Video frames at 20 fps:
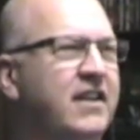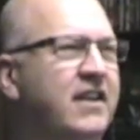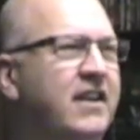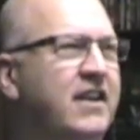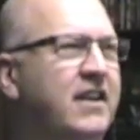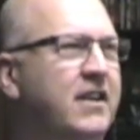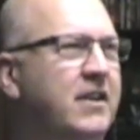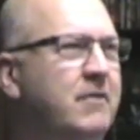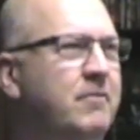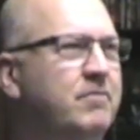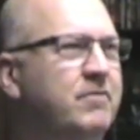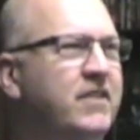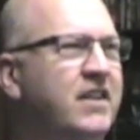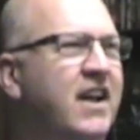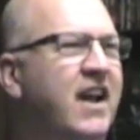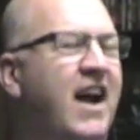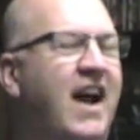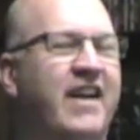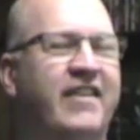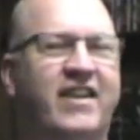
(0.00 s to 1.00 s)
Um,
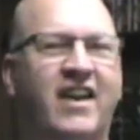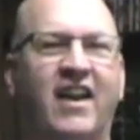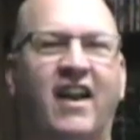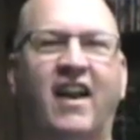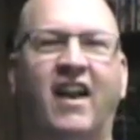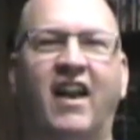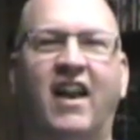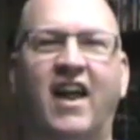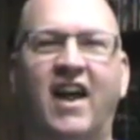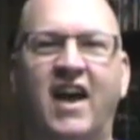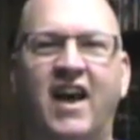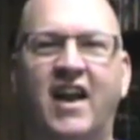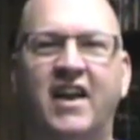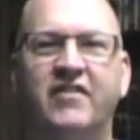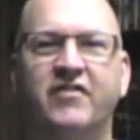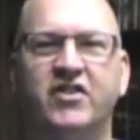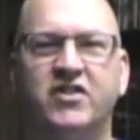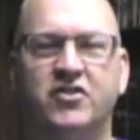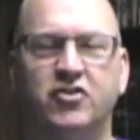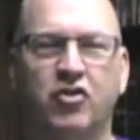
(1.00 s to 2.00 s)
I got a lot
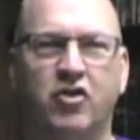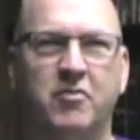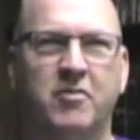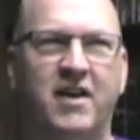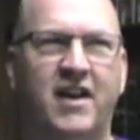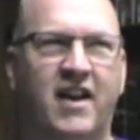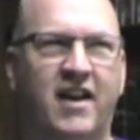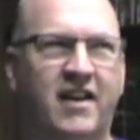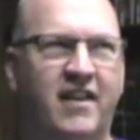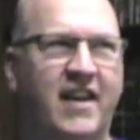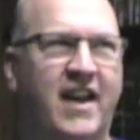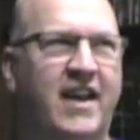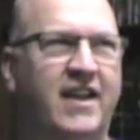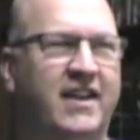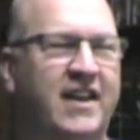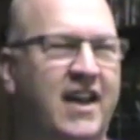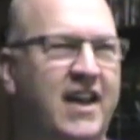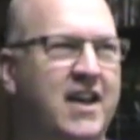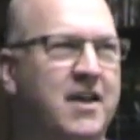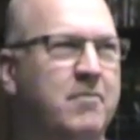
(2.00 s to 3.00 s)
of enjoyment out of that
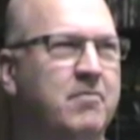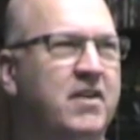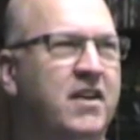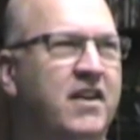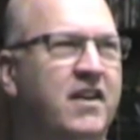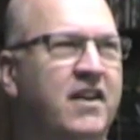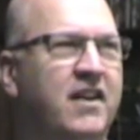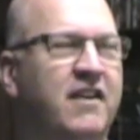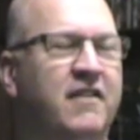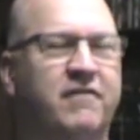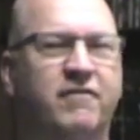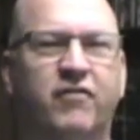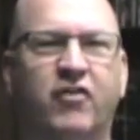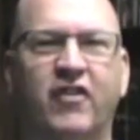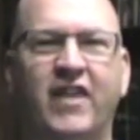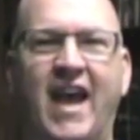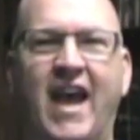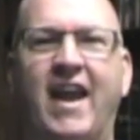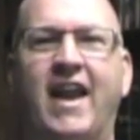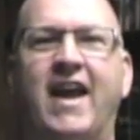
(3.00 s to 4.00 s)
game uh, for
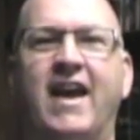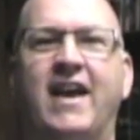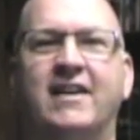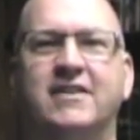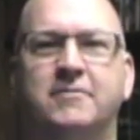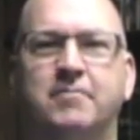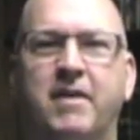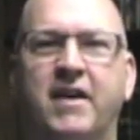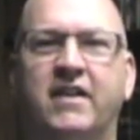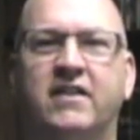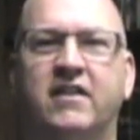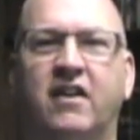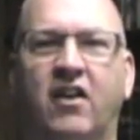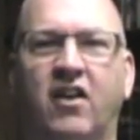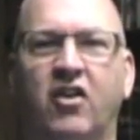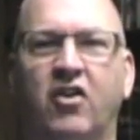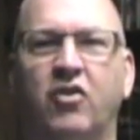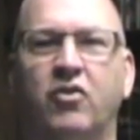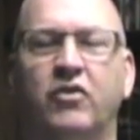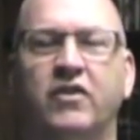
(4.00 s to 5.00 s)
that aspect
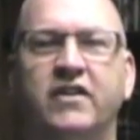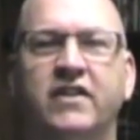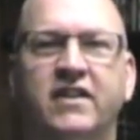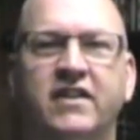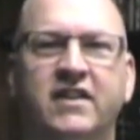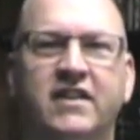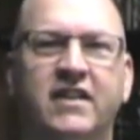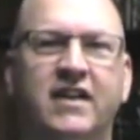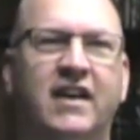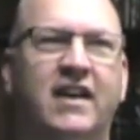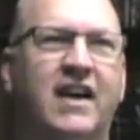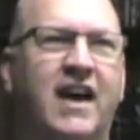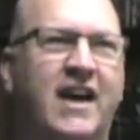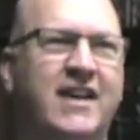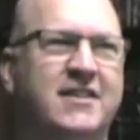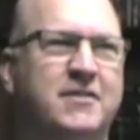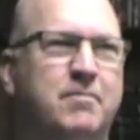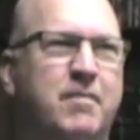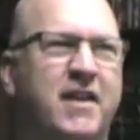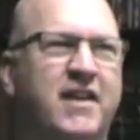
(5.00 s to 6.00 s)
alone. Uh, I
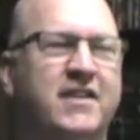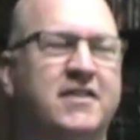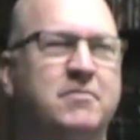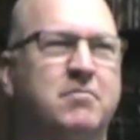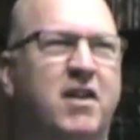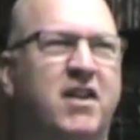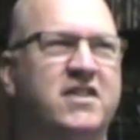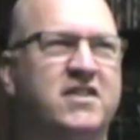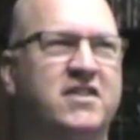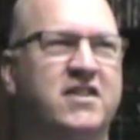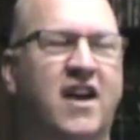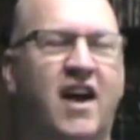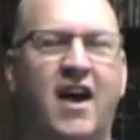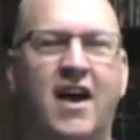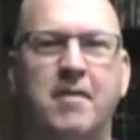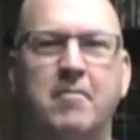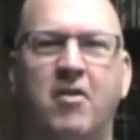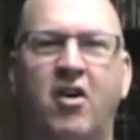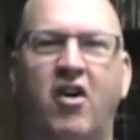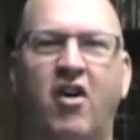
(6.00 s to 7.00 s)
spent as much
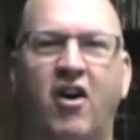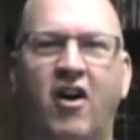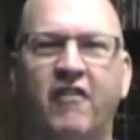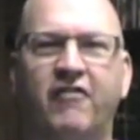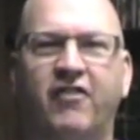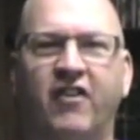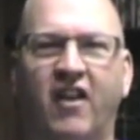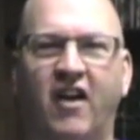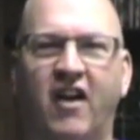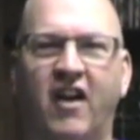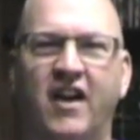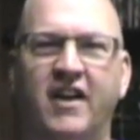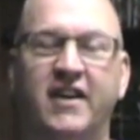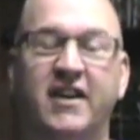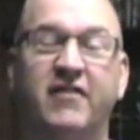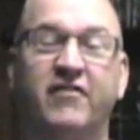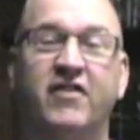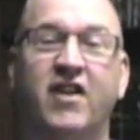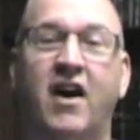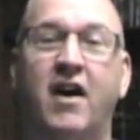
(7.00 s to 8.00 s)
time offline,
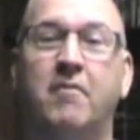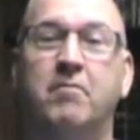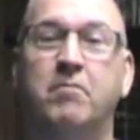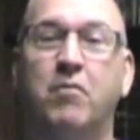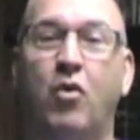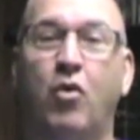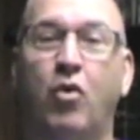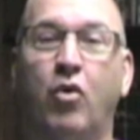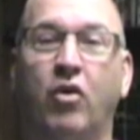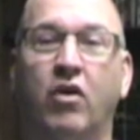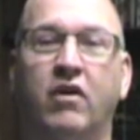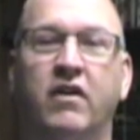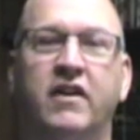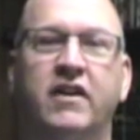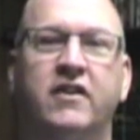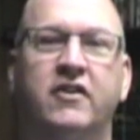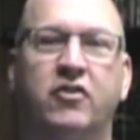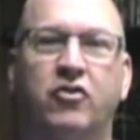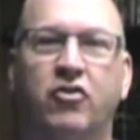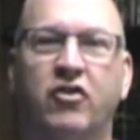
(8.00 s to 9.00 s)
if not more,
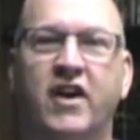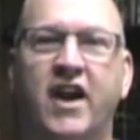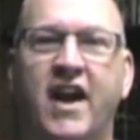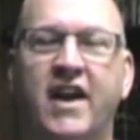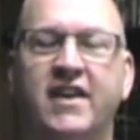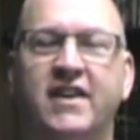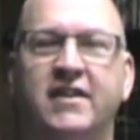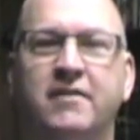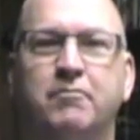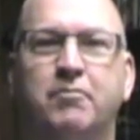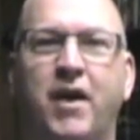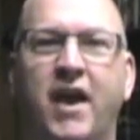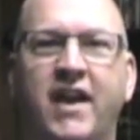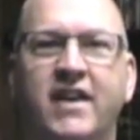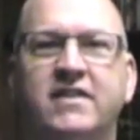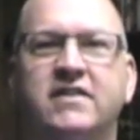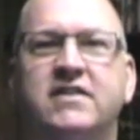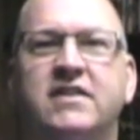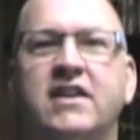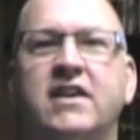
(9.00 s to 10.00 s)
creating
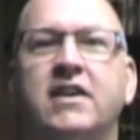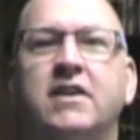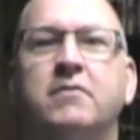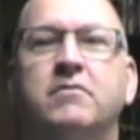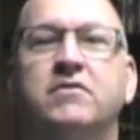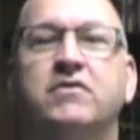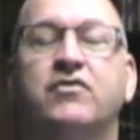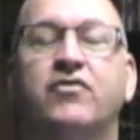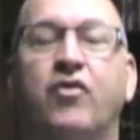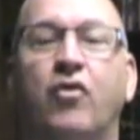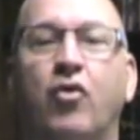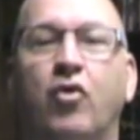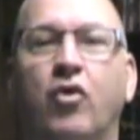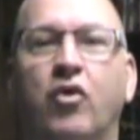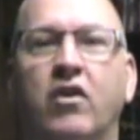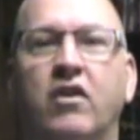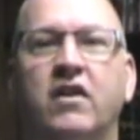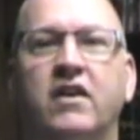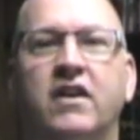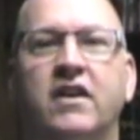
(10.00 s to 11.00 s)
paint schemes
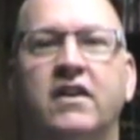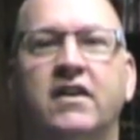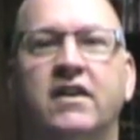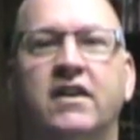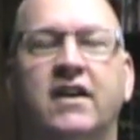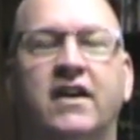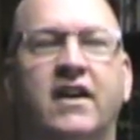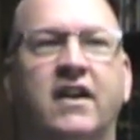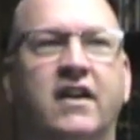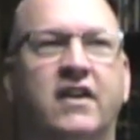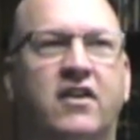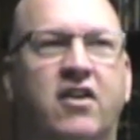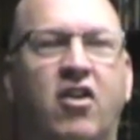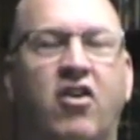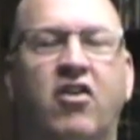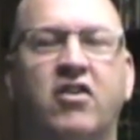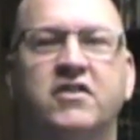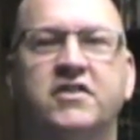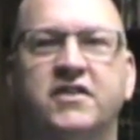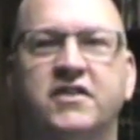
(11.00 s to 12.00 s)
for uh,
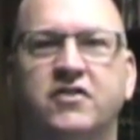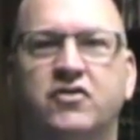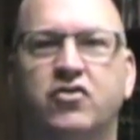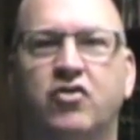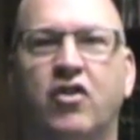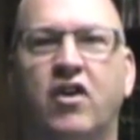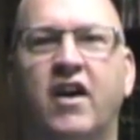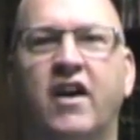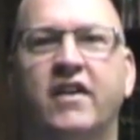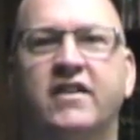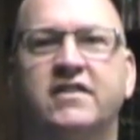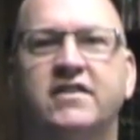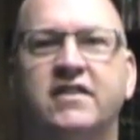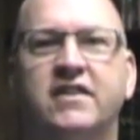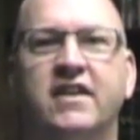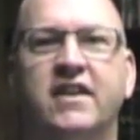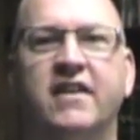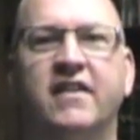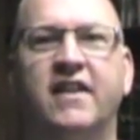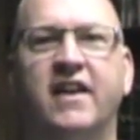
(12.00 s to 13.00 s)
cars and trucks
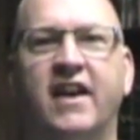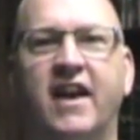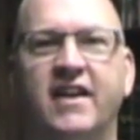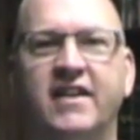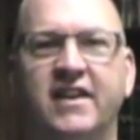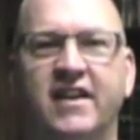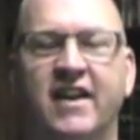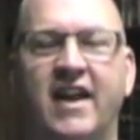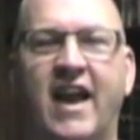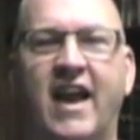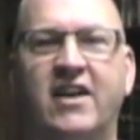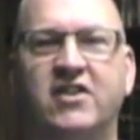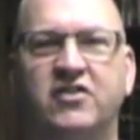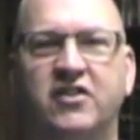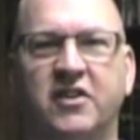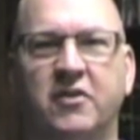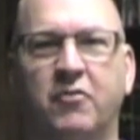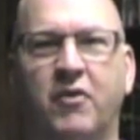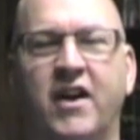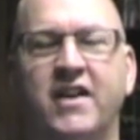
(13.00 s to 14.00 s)
than I did
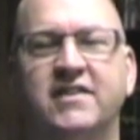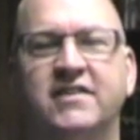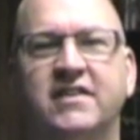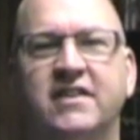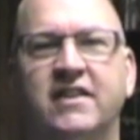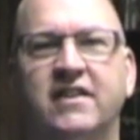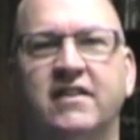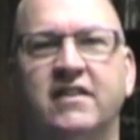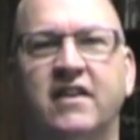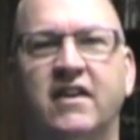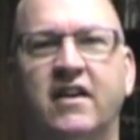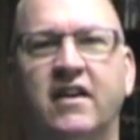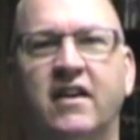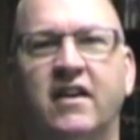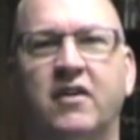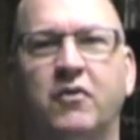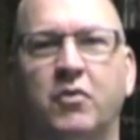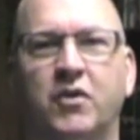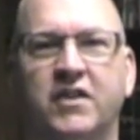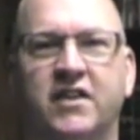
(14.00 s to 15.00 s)
actually racing
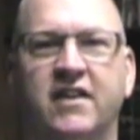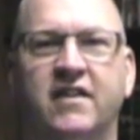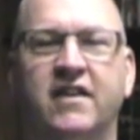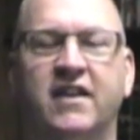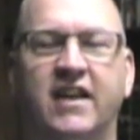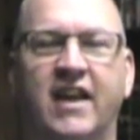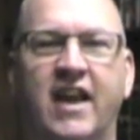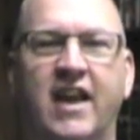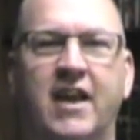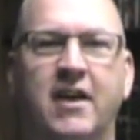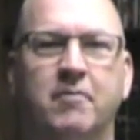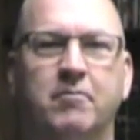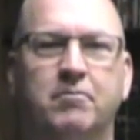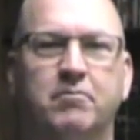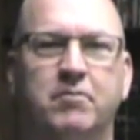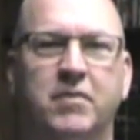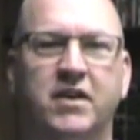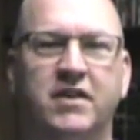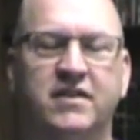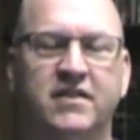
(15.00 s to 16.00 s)
uh, within the game.
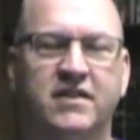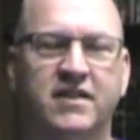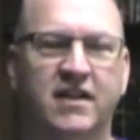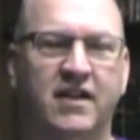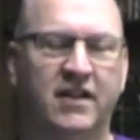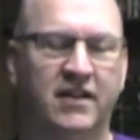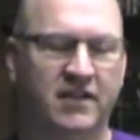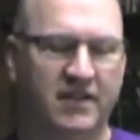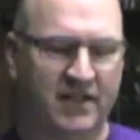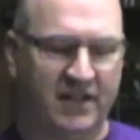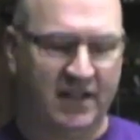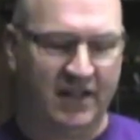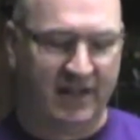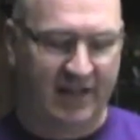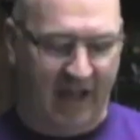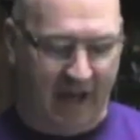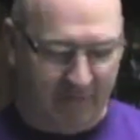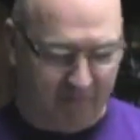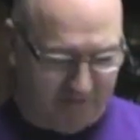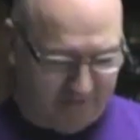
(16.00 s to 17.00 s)
But uh,
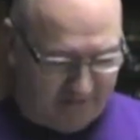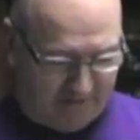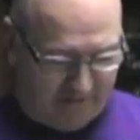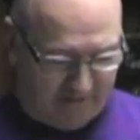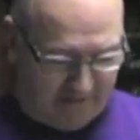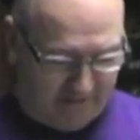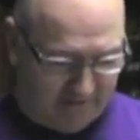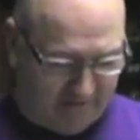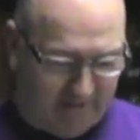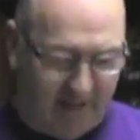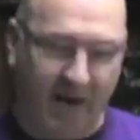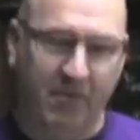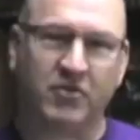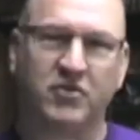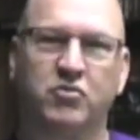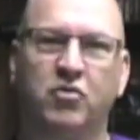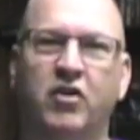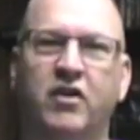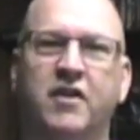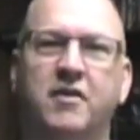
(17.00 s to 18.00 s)
that was uh, that
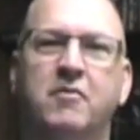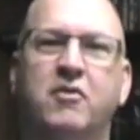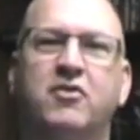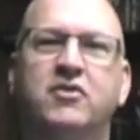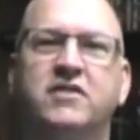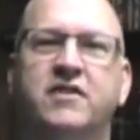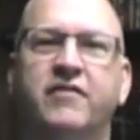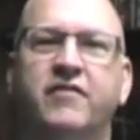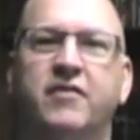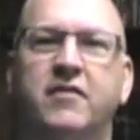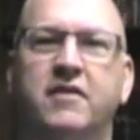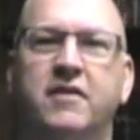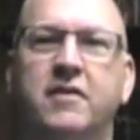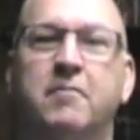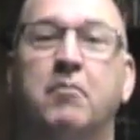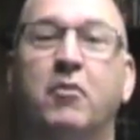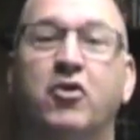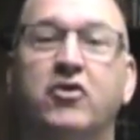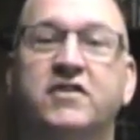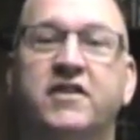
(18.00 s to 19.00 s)
was one of the most
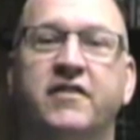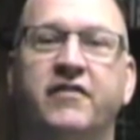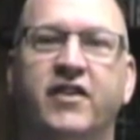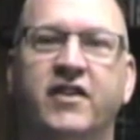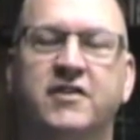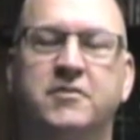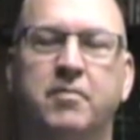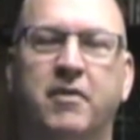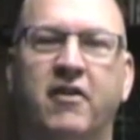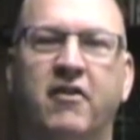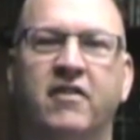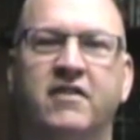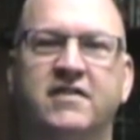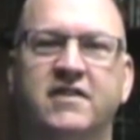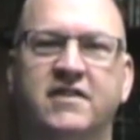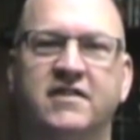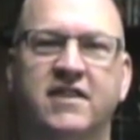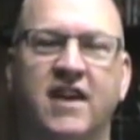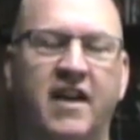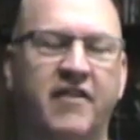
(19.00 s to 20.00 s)
immersive
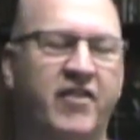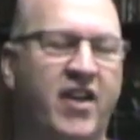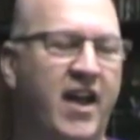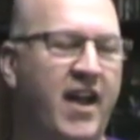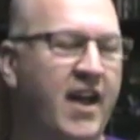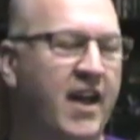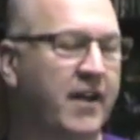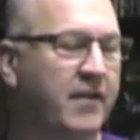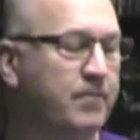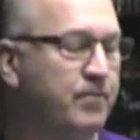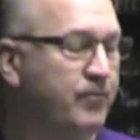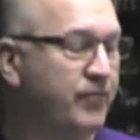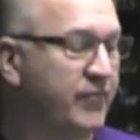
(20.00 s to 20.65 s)
experiences I've had.